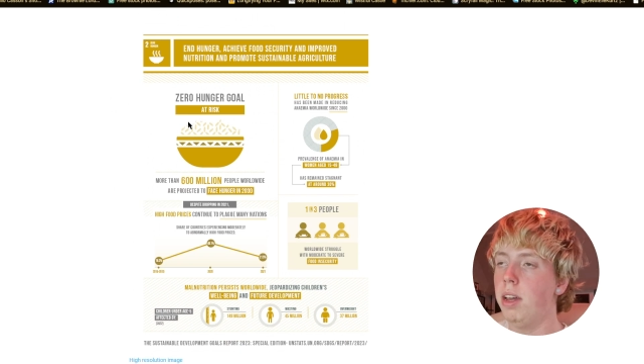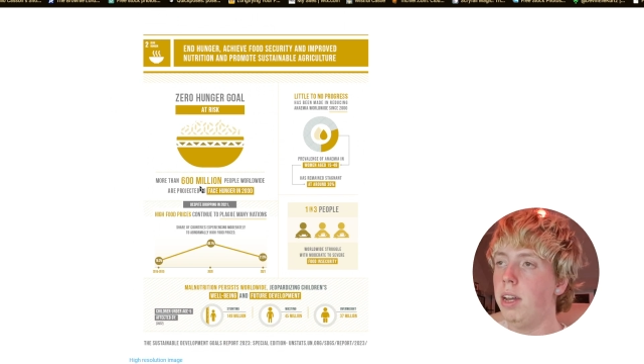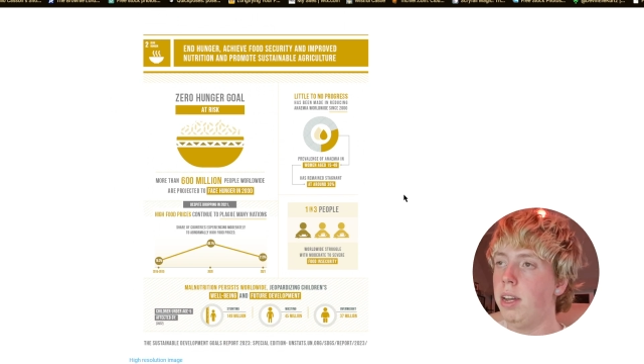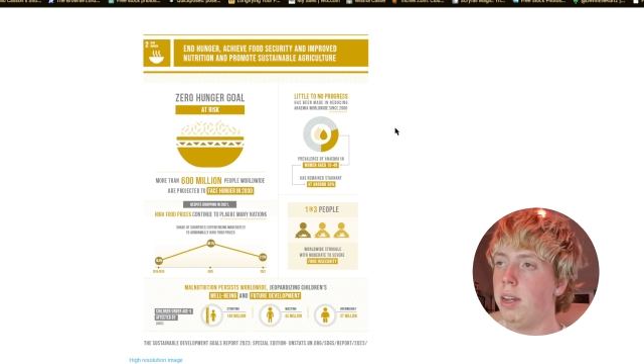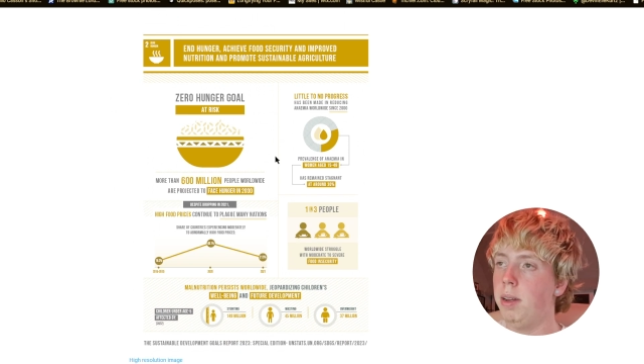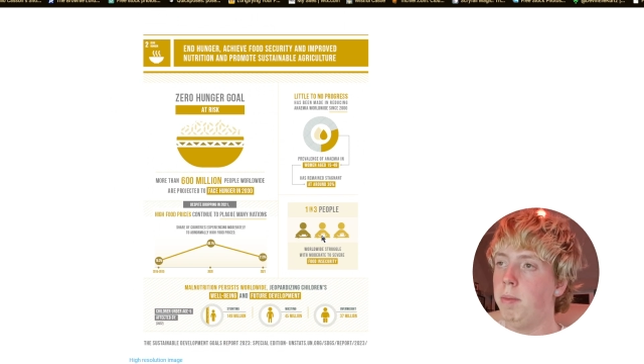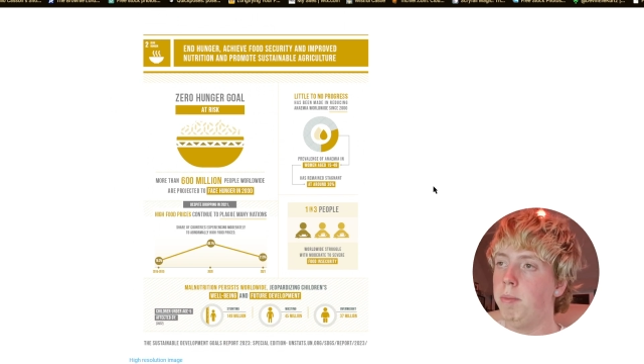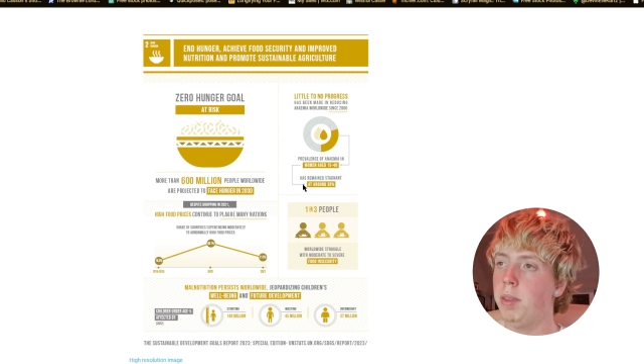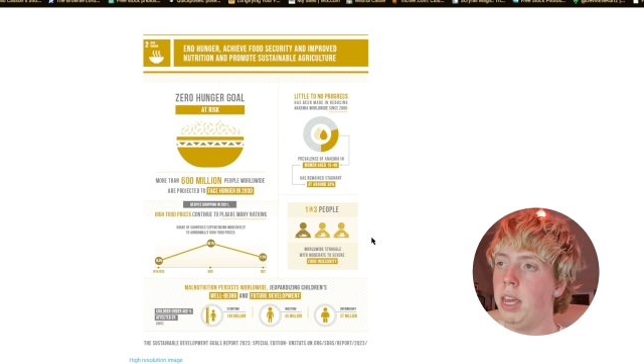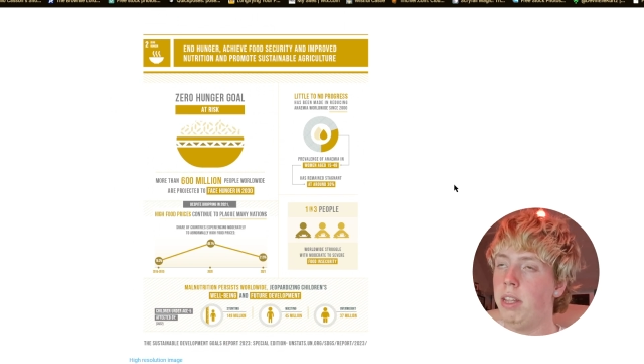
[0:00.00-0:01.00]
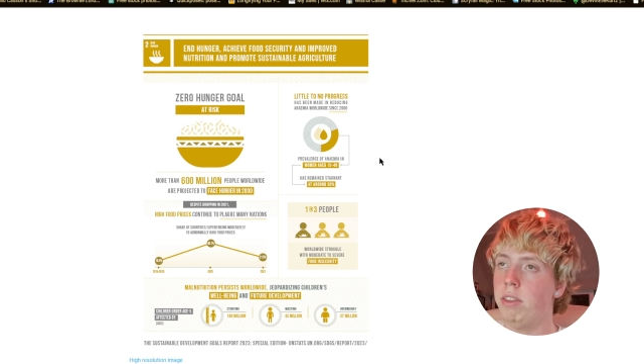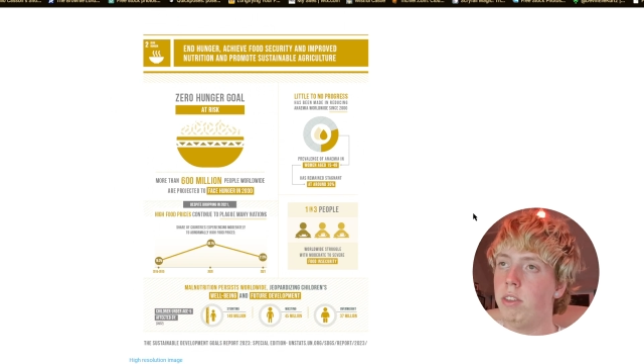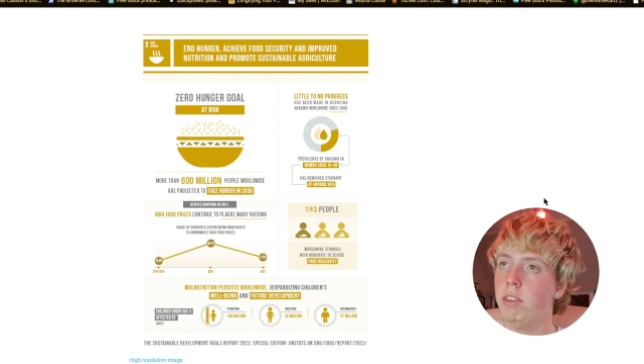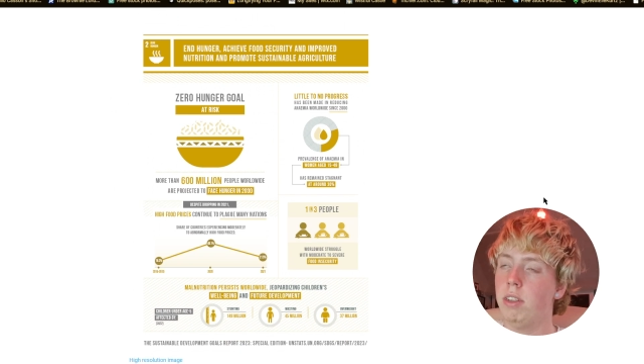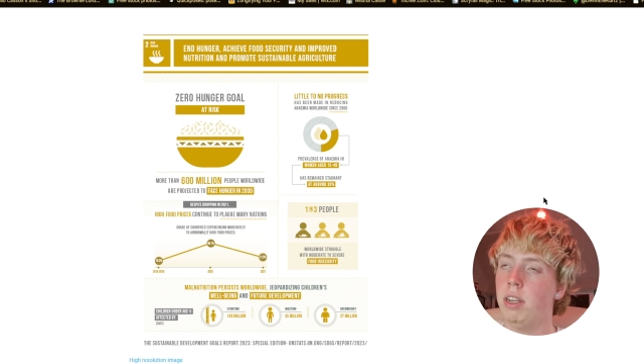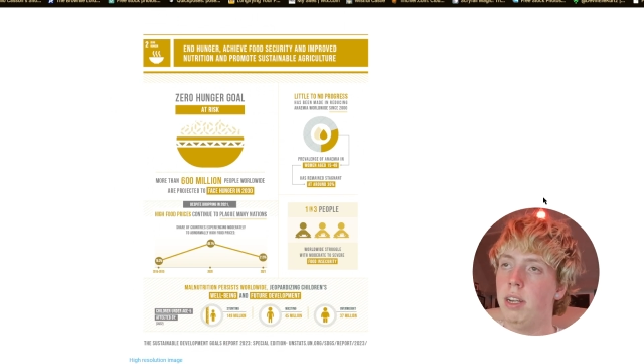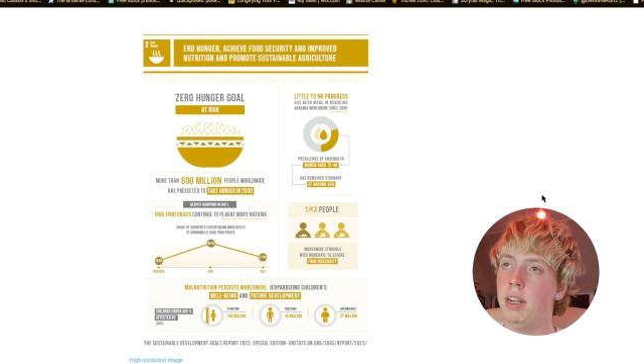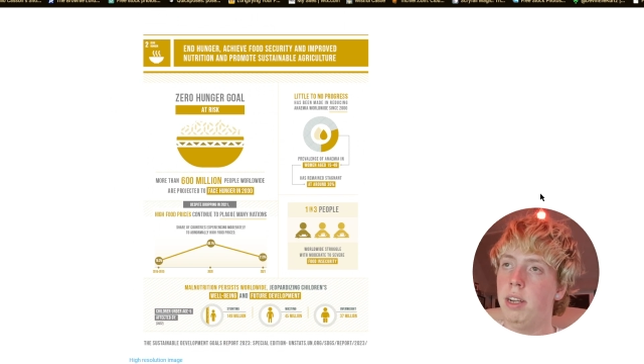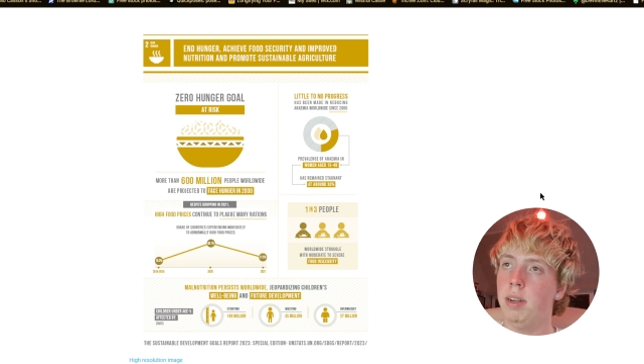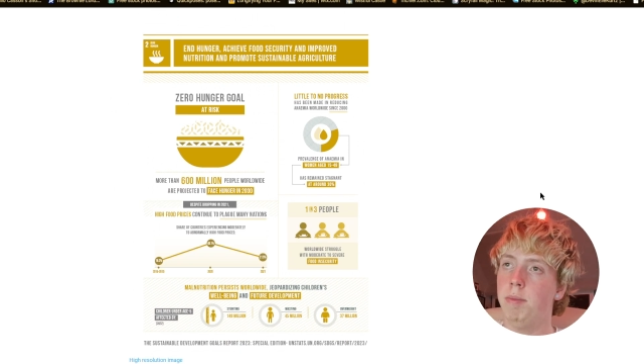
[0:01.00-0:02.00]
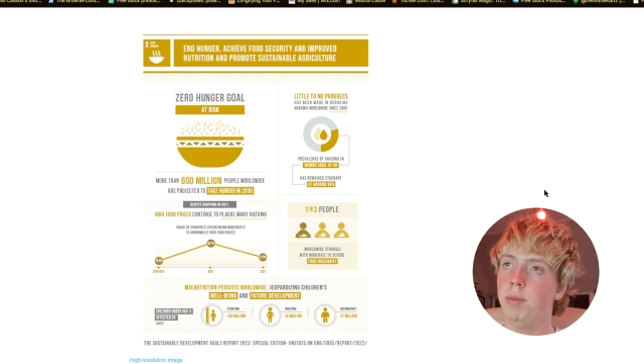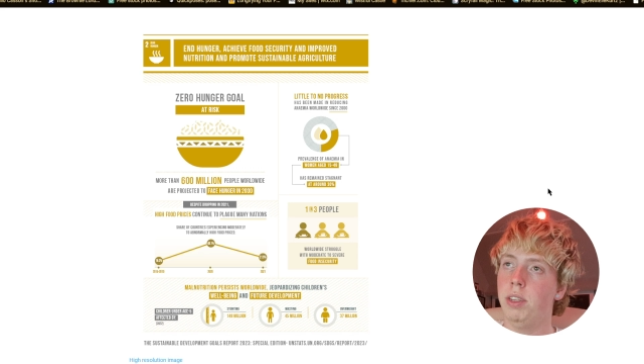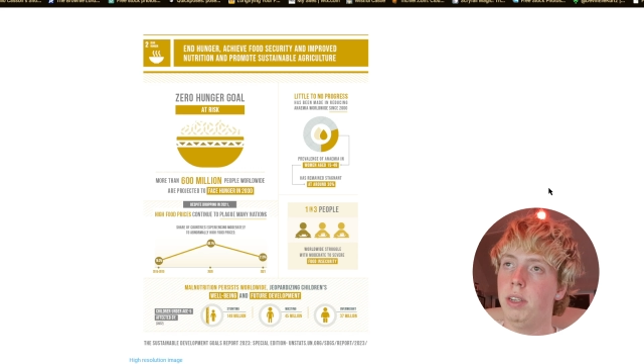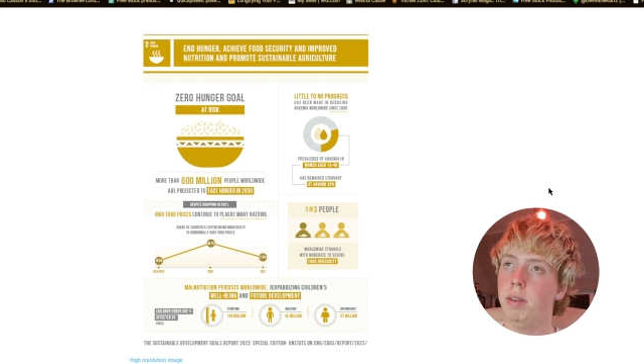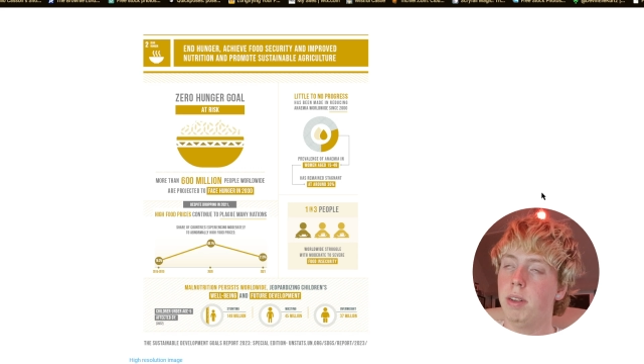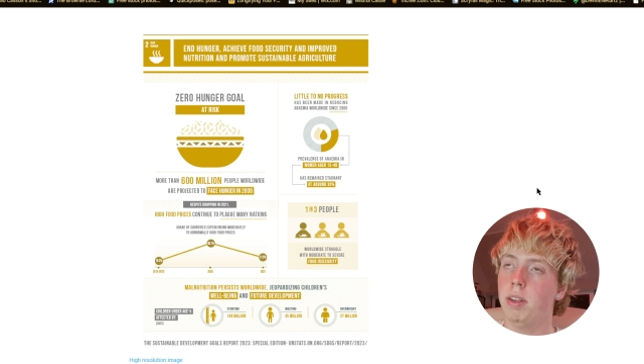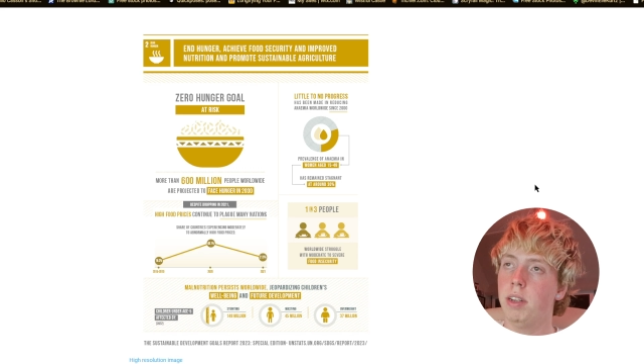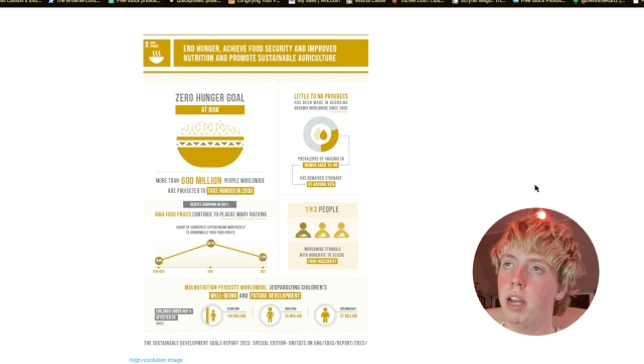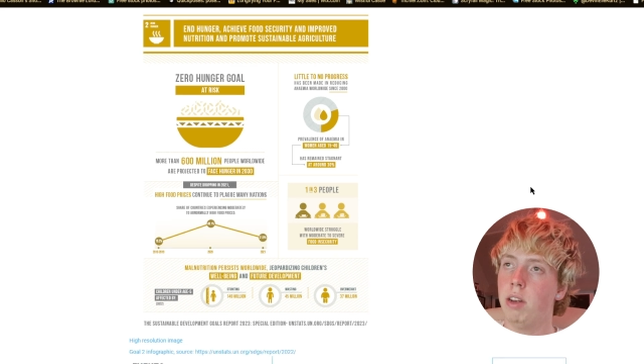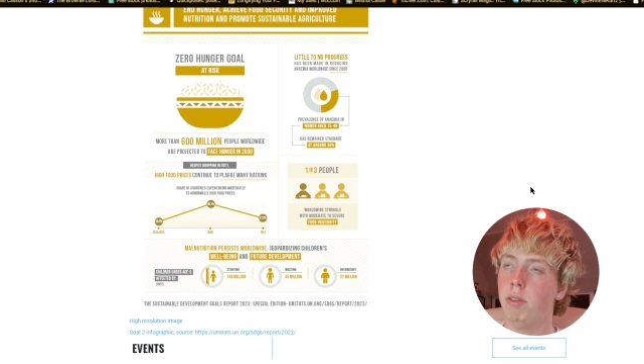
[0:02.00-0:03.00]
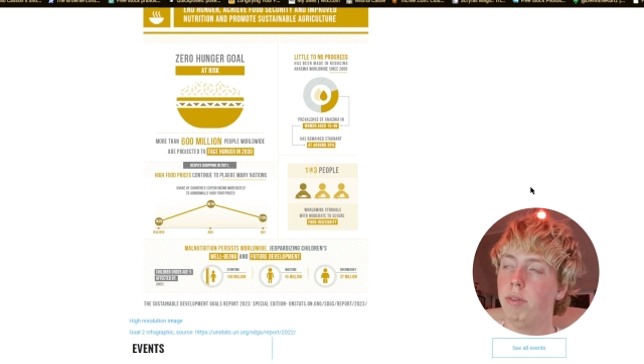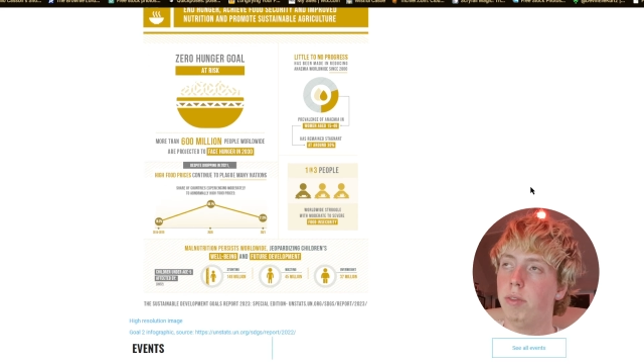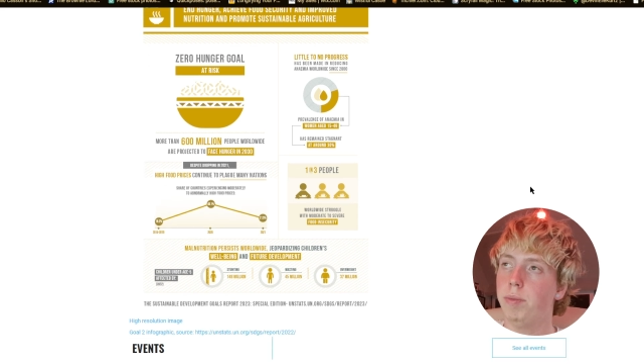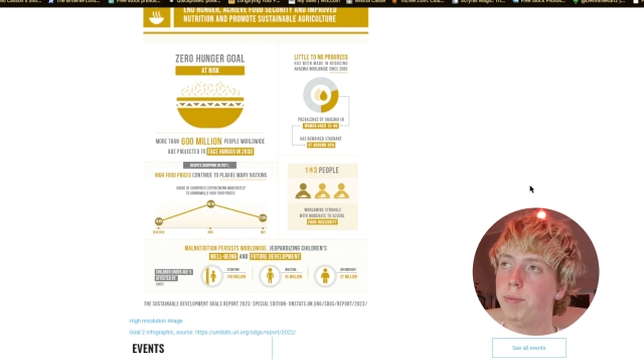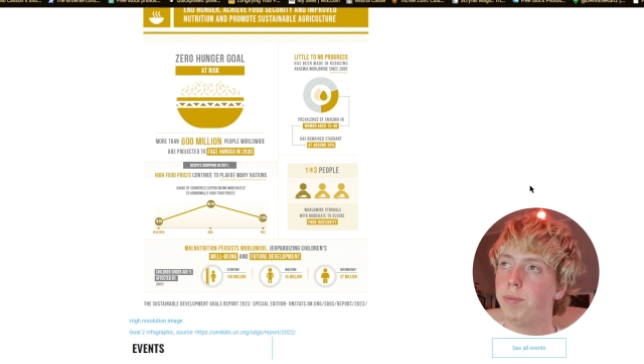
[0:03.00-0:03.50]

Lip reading: and the kind of